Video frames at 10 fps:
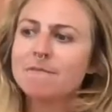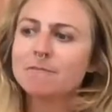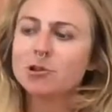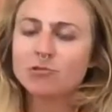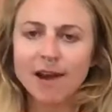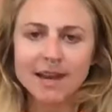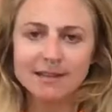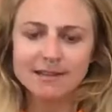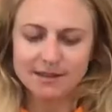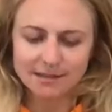
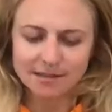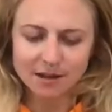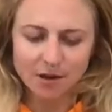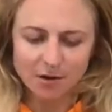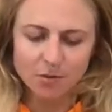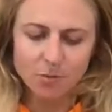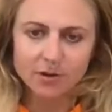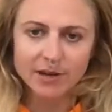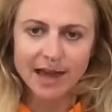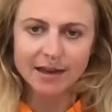Great. So we'll
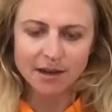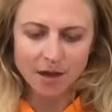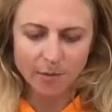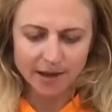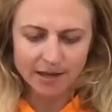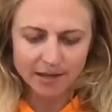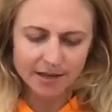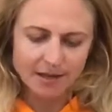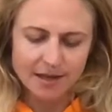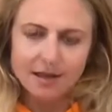get going
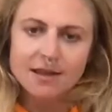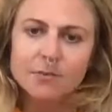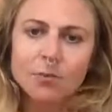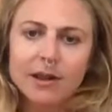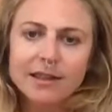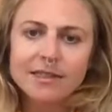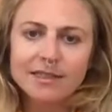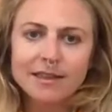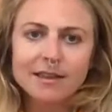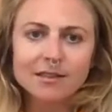with
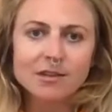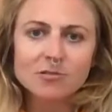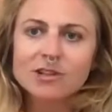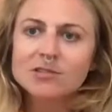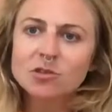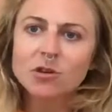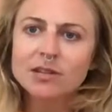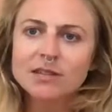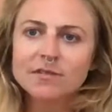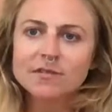the
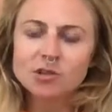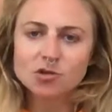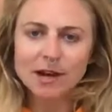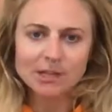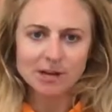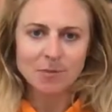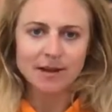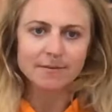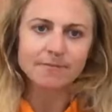restorative stretchy bit.